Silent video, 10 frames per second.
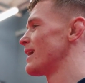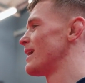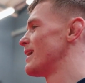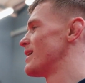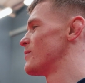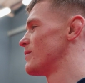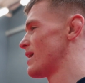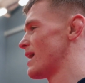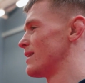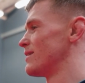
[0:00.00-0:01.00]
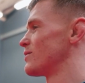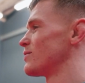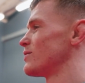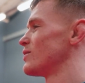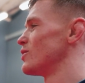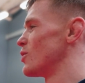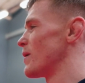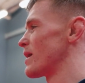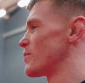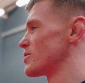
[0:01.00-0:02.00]
Um, and no
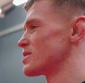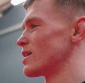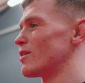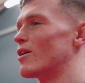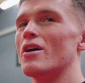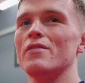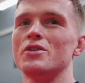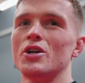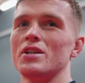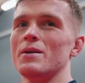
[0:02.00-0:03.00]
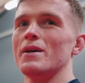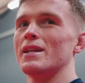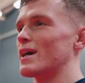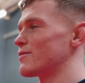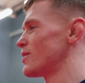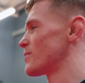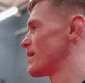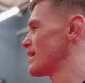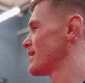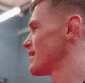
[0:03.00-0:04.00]
better person to learn off than Young Damian, like fuck
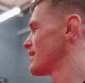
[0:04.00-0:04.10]
me.